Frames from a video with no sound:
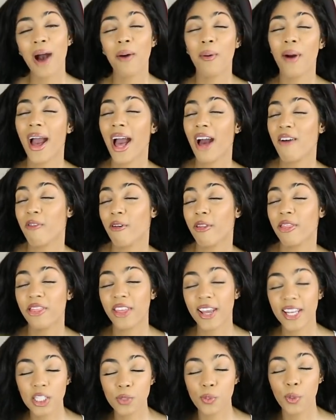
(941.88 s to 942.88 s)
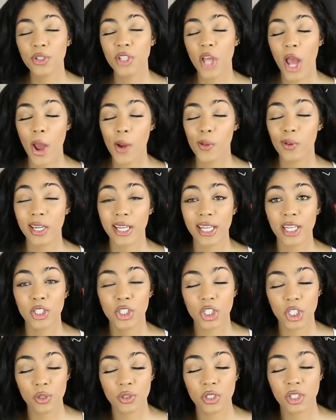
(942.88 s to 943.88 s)
However, this was only
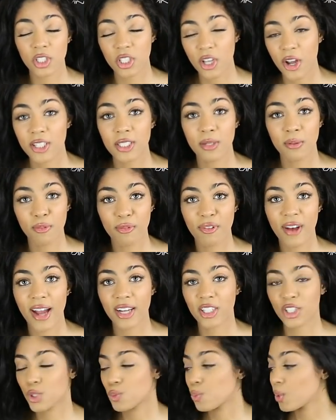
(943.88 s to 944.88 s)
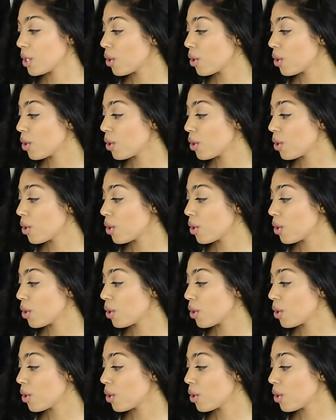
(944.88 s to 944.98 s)
due to certain factors.